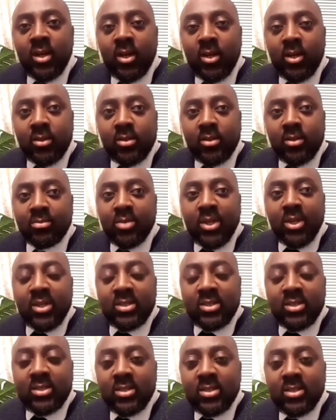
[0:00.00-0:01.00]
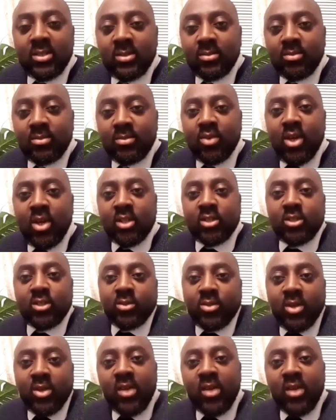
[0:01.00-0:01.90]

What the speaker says: or the biggest word you